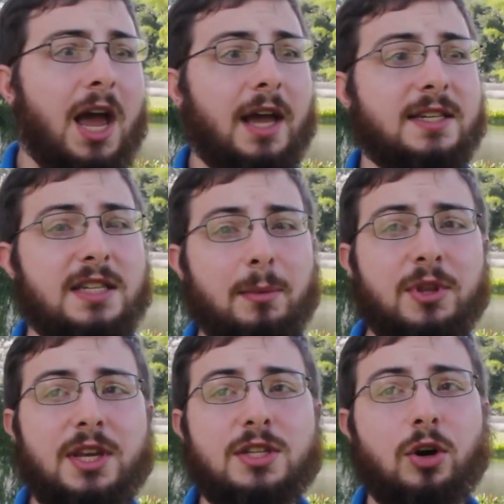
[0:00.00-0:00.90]
and some
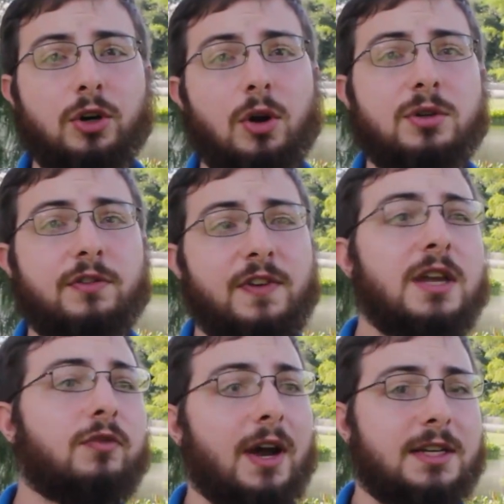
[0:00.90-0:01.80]
of these are known to
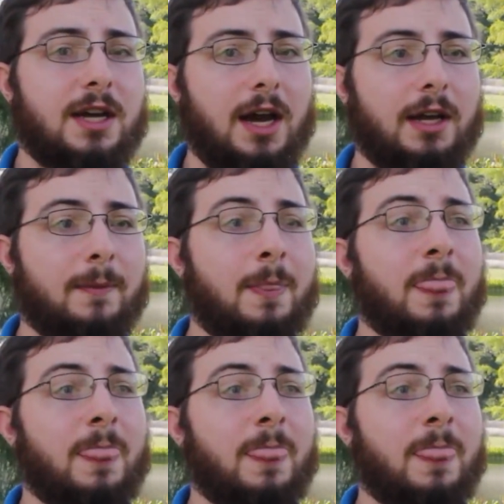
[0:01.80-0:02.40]
feed red tide.